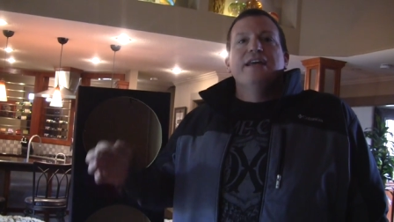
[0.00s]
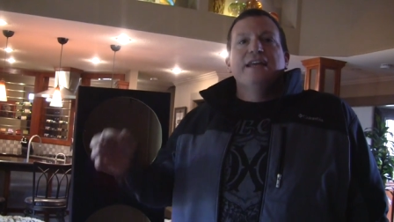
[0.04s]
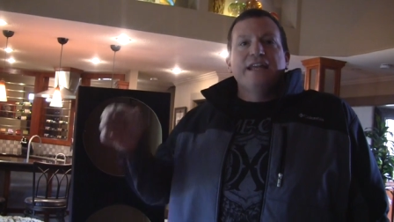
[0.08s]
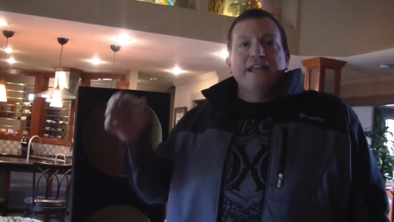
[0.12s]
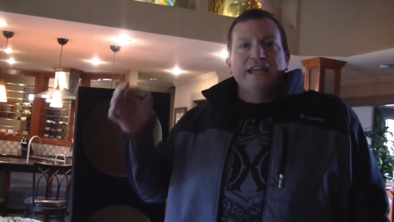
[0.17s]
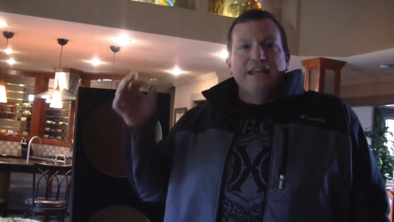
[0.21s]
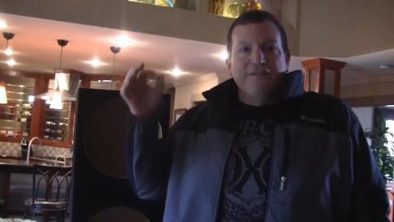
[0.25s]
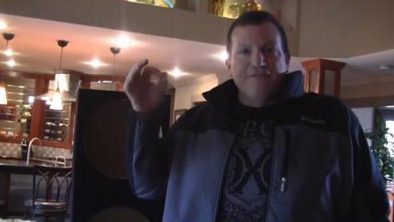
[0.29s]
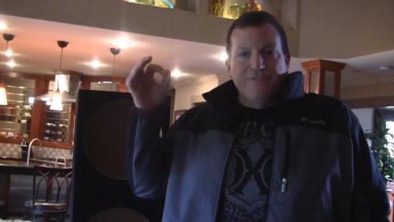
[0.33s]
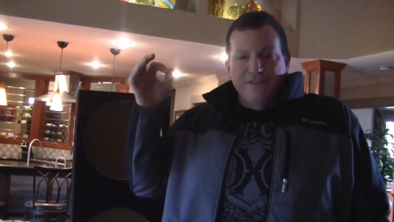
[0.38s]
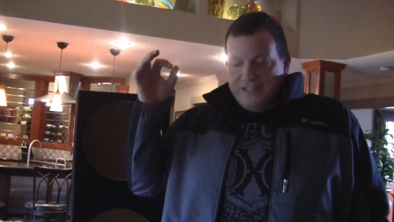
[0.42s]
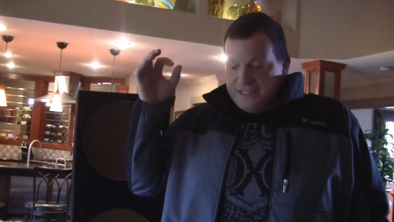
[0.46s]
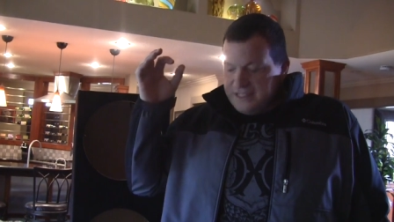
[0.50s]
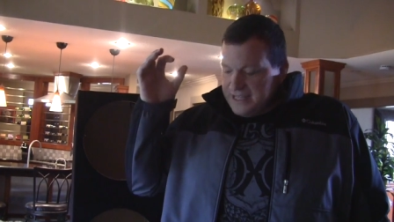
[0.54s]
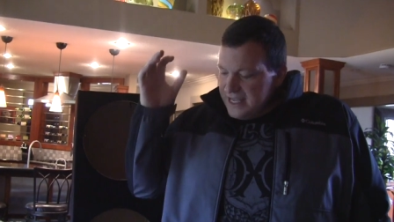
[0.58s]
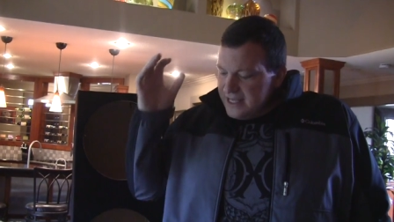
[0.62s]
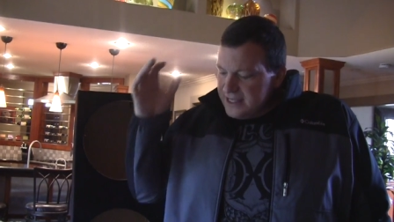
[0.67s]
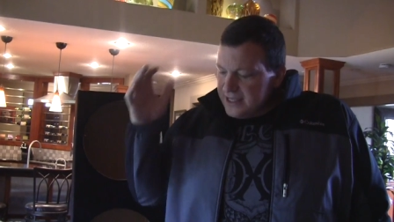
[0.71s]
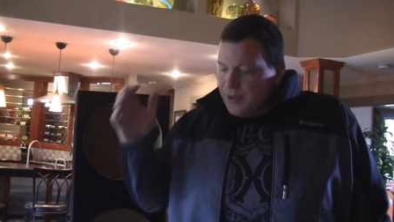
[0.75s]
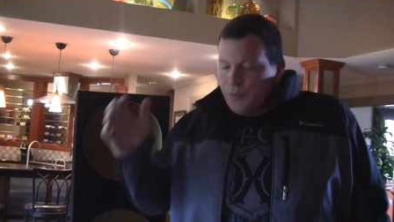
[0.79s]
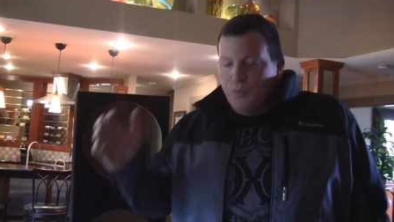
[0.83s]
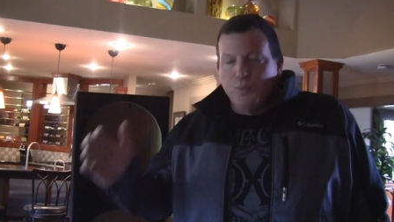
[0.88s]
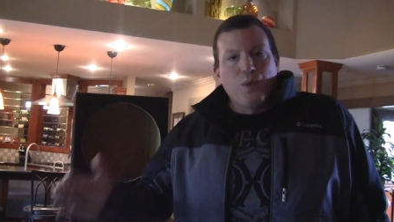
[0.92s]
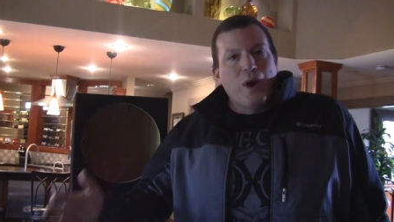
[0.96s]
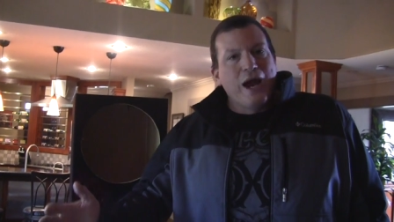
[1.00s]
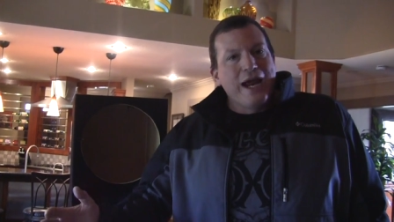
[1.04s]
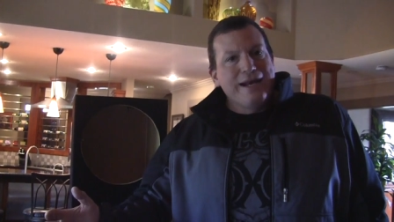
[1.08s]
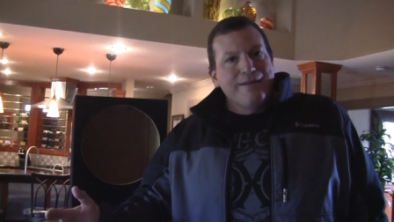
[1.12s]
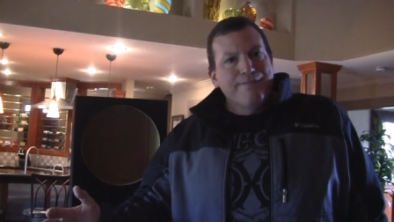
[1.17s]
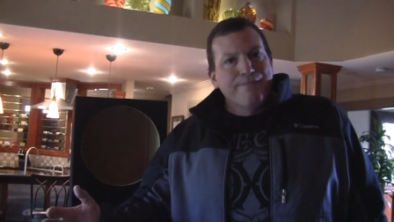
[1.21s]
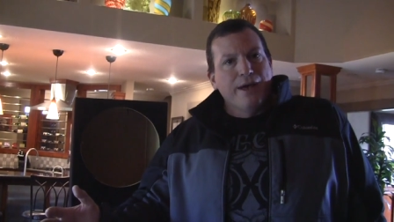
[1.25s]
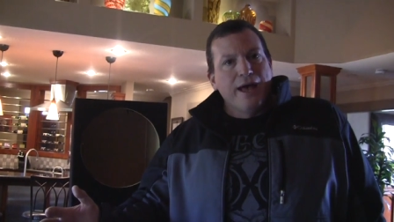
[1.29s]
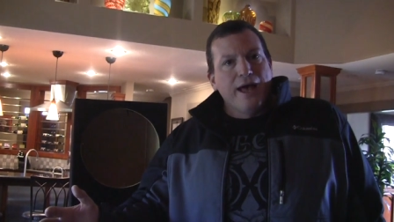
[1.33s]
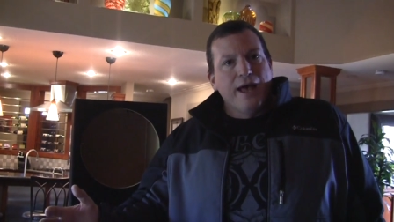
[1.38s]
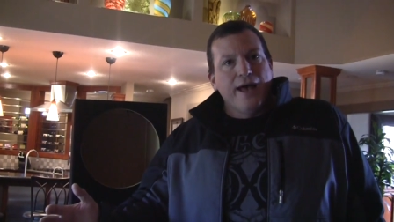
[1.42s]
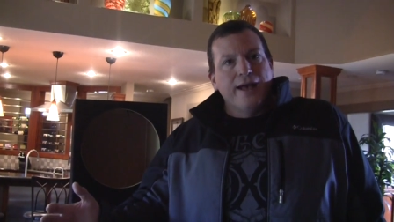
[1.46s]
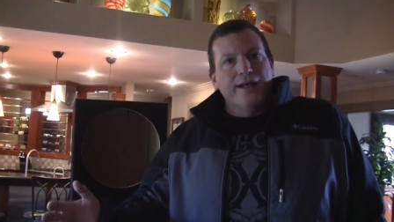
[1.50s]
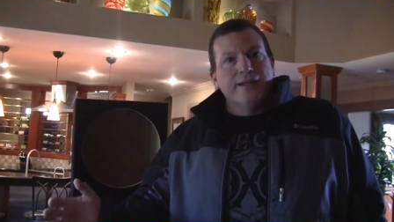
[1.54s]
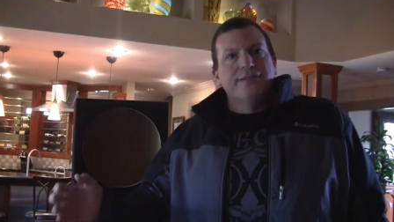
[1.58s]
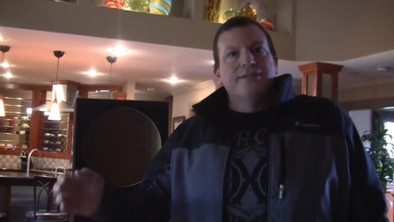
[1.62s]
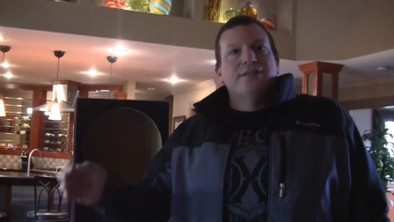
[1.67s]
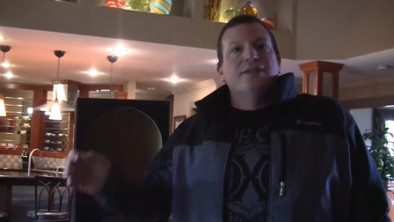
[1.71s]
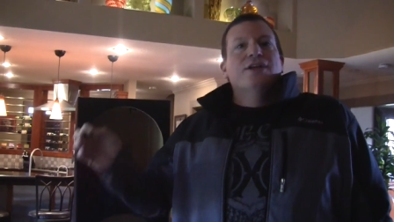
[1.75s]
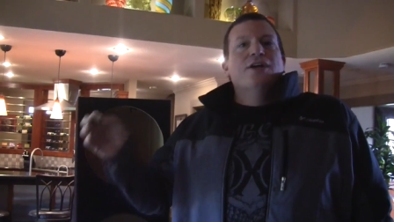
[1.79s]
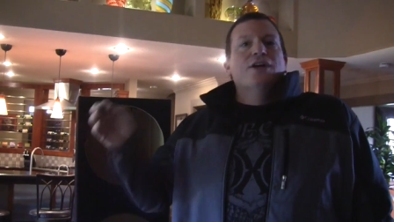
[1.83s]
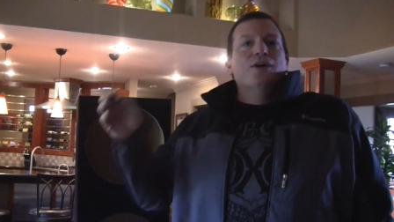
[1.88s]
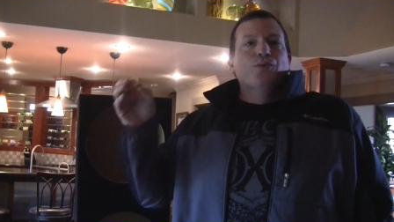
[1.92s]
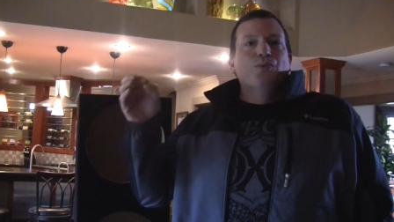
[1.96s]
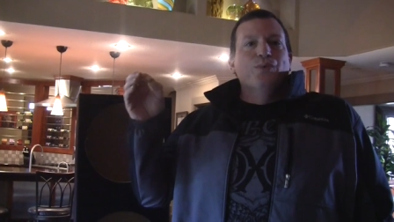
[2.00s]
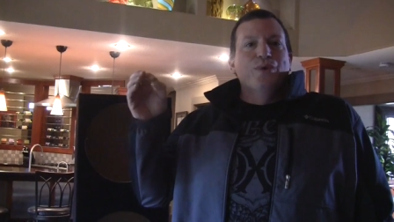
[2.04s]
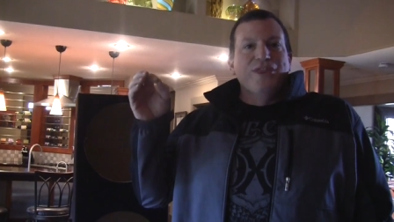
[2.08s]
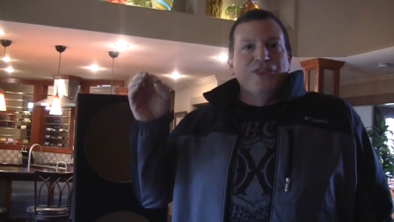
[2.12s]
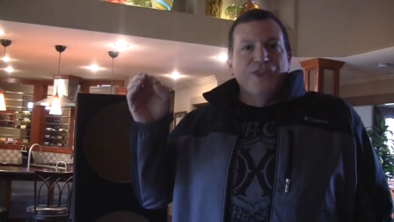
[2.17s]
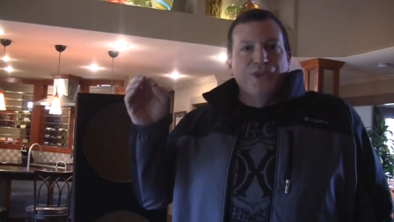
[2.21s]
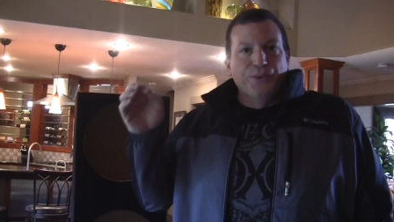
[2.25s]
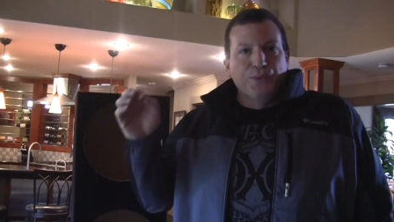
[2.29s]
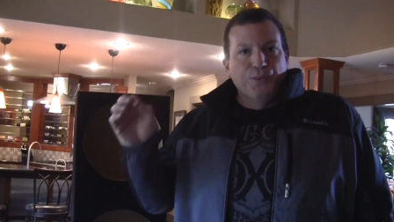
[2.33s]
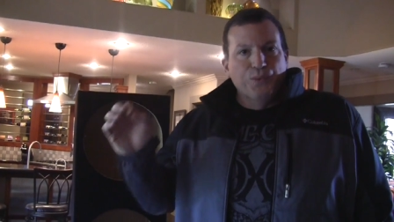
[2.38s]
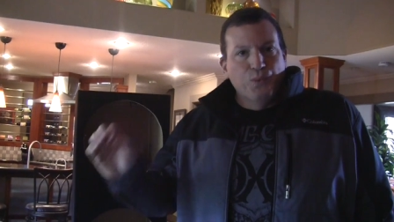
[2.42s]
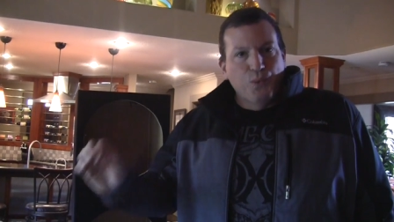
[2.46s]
If it's in the right box with the